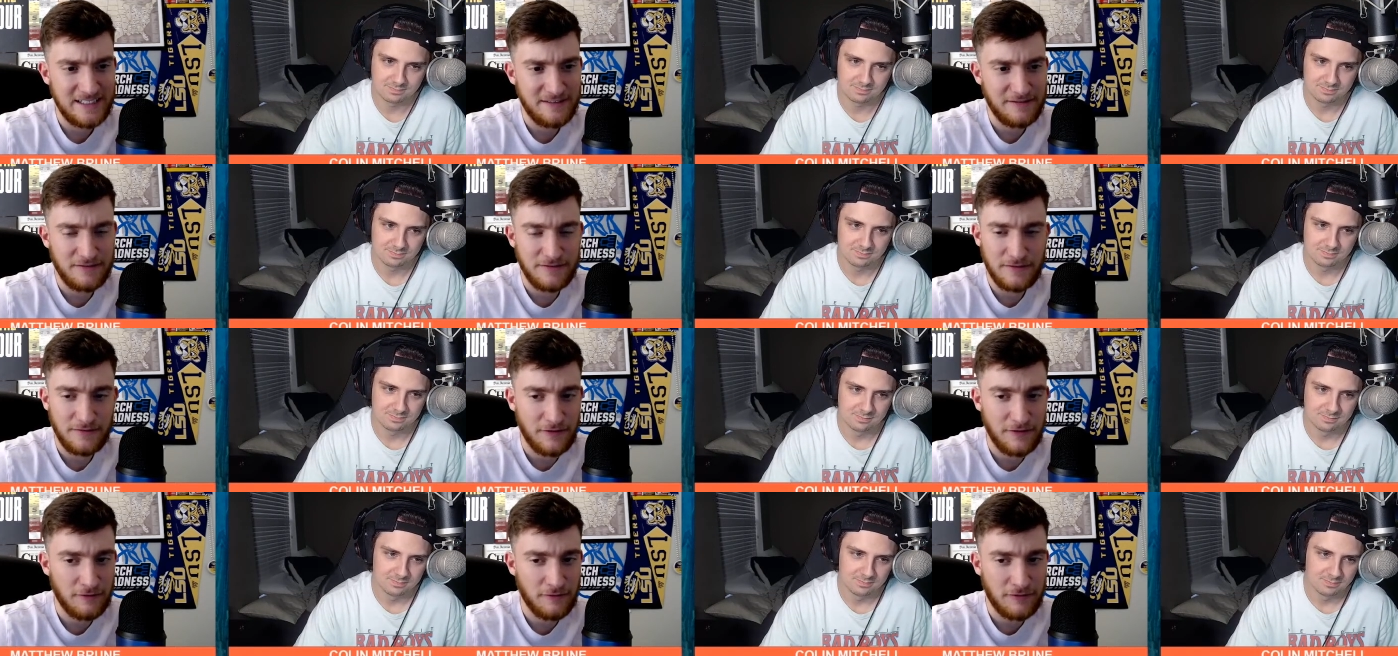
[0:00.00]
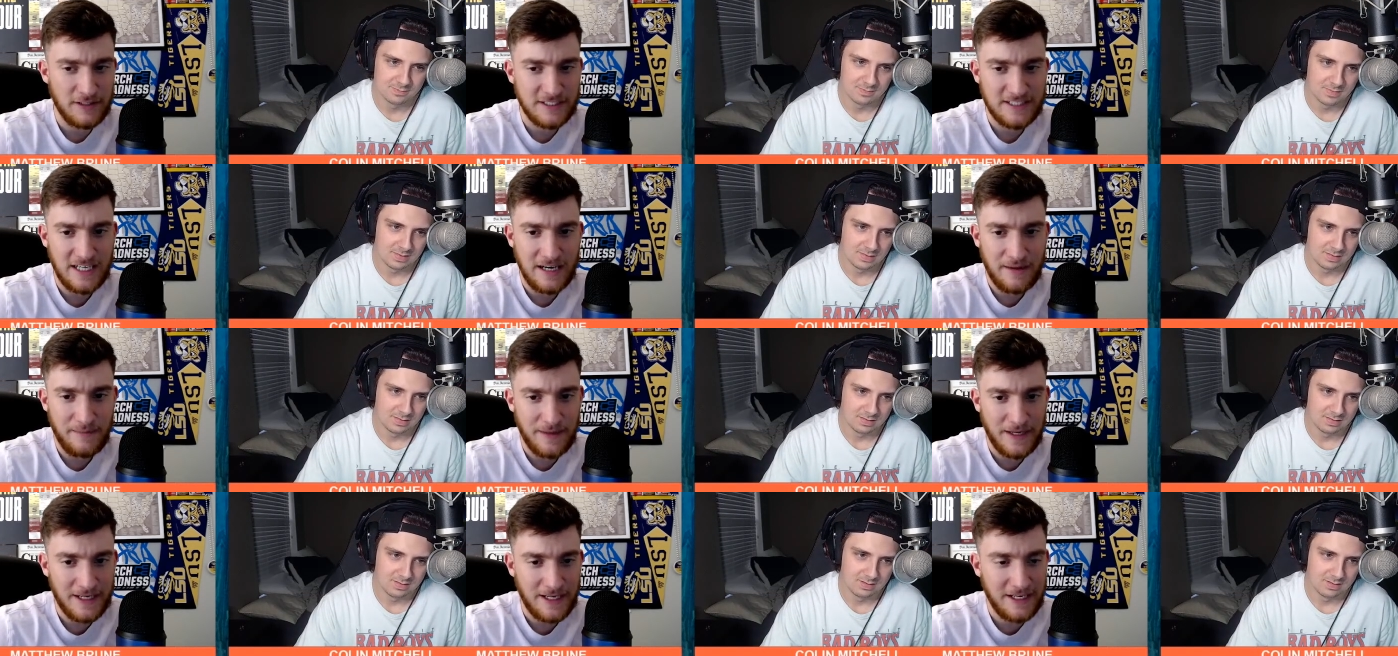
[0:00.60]
Speaker 1: If feel free to
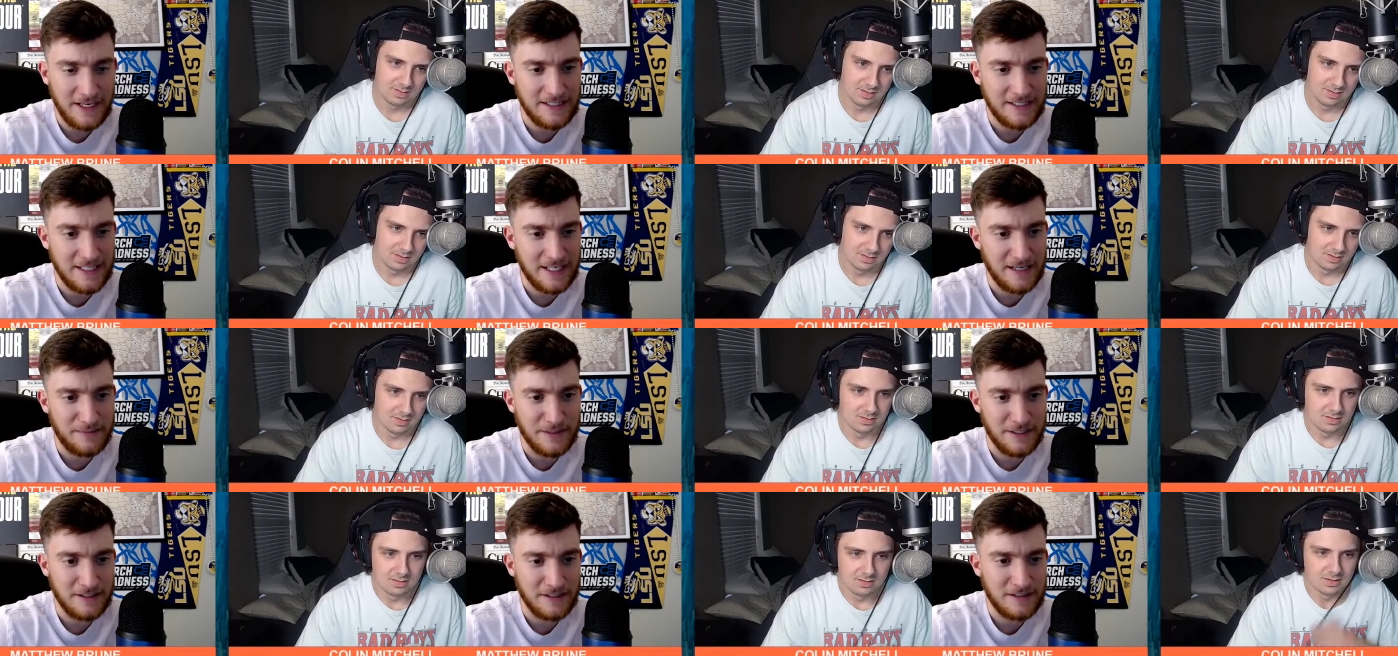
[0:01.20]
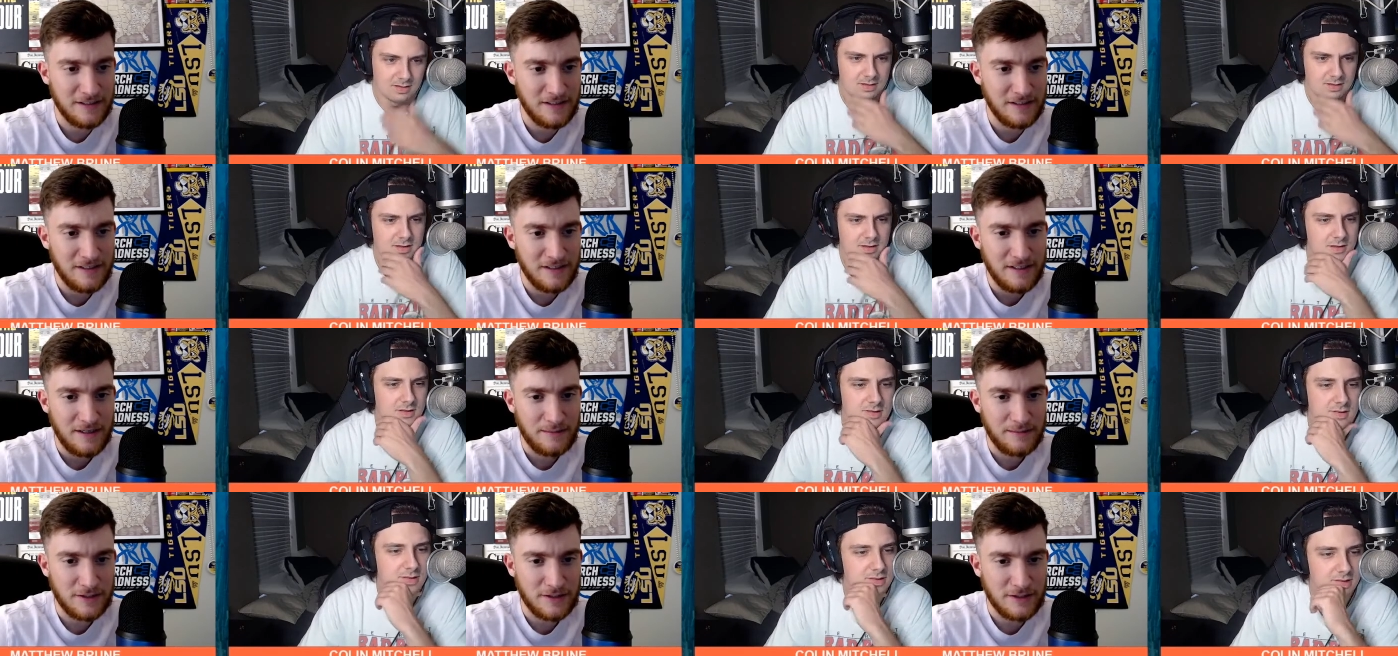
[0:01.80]
stop me at any time here.
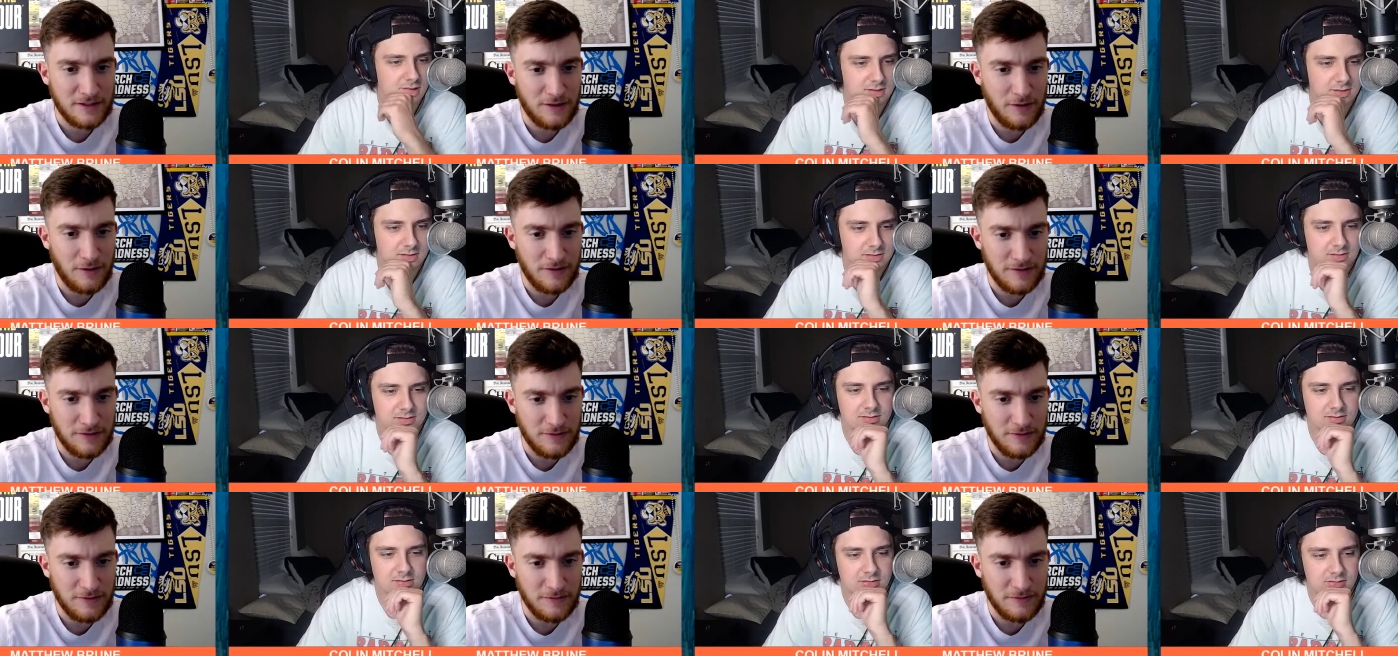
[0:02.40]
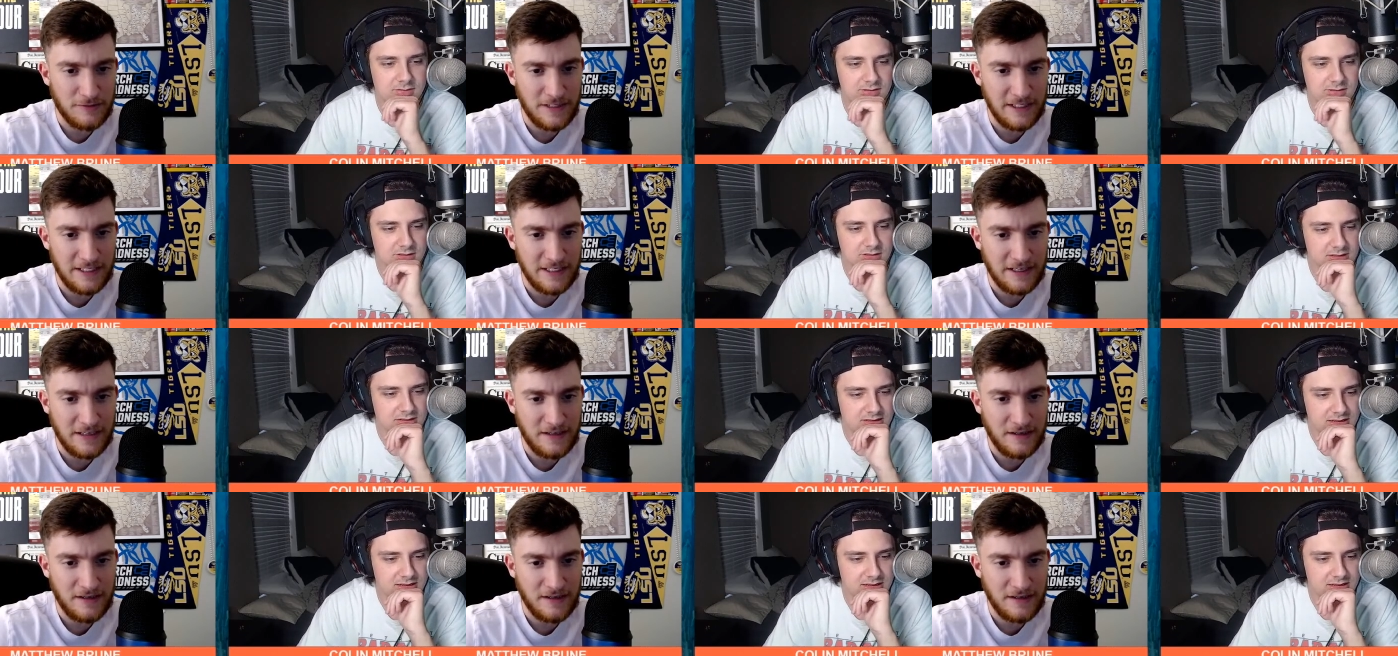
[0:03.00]
I'm just going through and reading.